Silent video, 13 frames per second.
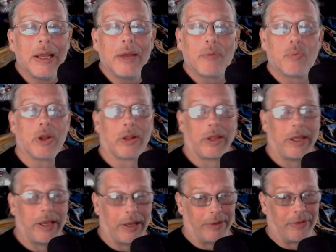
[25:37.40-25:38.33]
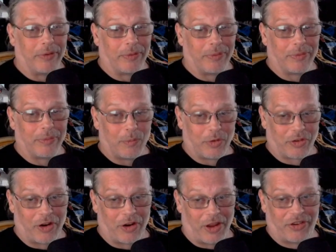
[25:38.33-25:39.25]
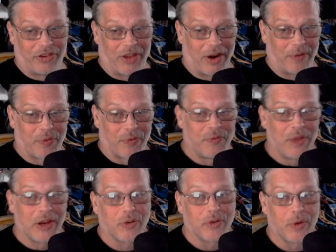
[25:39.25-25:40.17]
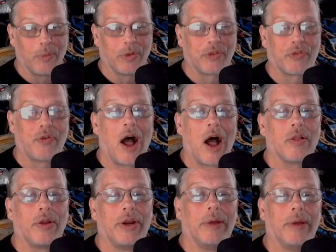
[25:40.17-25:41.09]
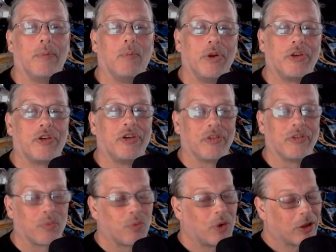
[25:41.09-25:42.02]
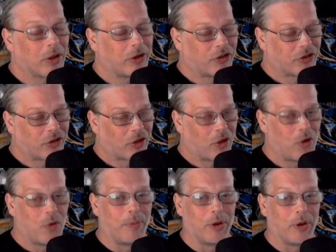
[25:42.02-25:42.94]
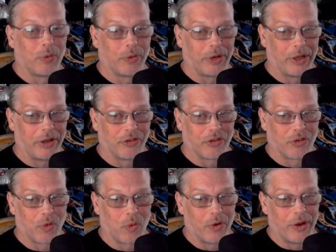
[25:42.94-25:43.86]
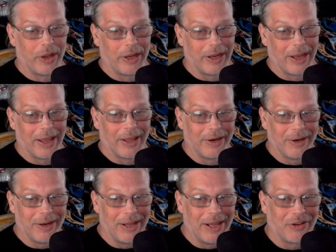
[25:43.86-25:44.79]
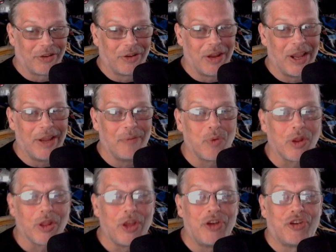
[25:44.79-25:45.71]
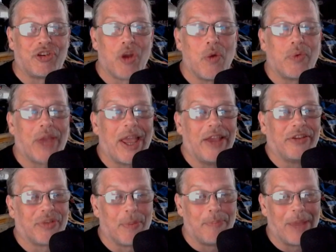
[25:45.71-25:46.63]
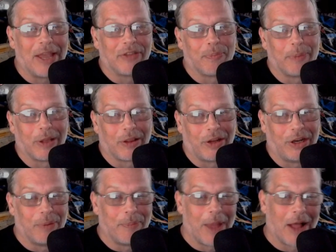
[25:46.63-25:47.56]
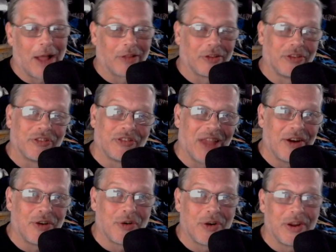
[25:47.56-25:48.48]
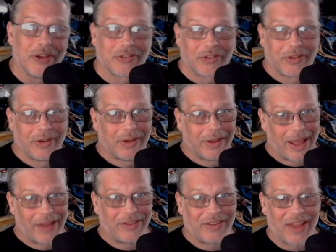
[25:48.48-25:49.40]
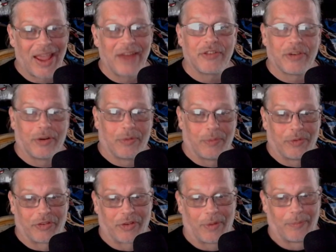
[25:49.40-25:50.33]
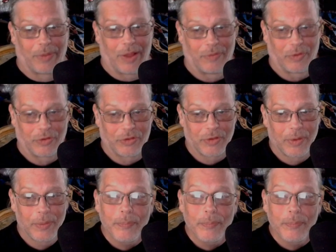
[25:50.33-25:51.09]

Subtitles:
it really was a nice setup for Victory, which followed it, which is really slow building and soaring, and it really showcased the band's ability to balance tenderness and tension on some levels.